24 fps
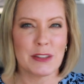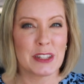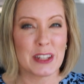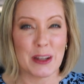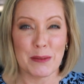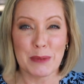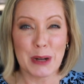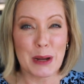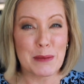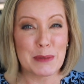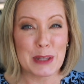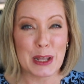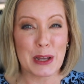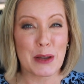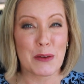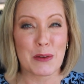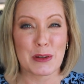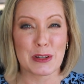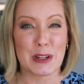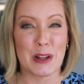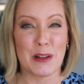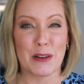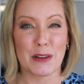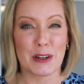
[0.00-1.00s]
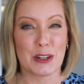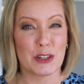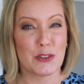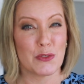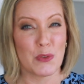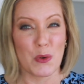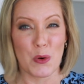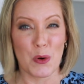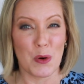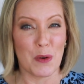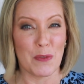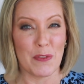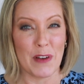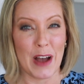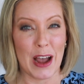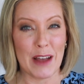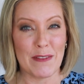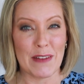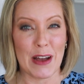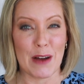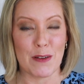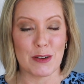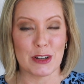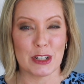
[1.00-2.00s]
Sometimes they go as long as 4 or
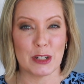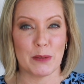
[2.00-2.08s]
5 hours,